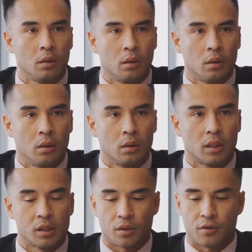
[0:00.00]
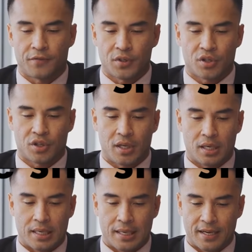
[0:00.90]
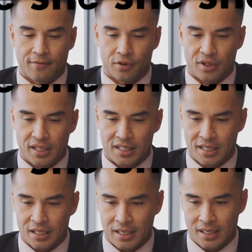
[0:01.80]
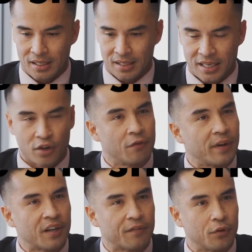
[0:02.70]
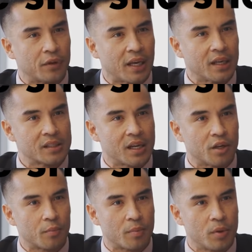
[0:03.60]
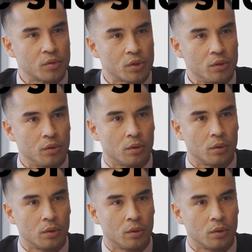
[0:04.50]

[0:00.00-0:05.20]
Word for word: Kering Group would go on to buy the rest of LVMH at $94 per share in October of 2001.